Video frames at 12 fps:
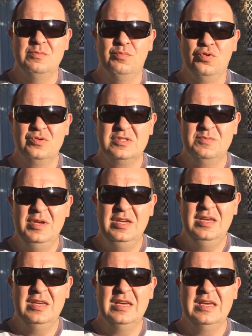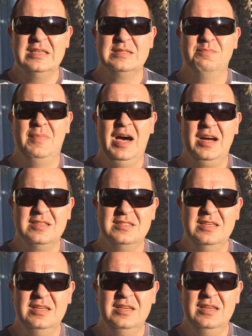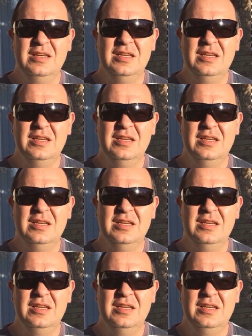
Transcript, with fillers: important to me is marketing,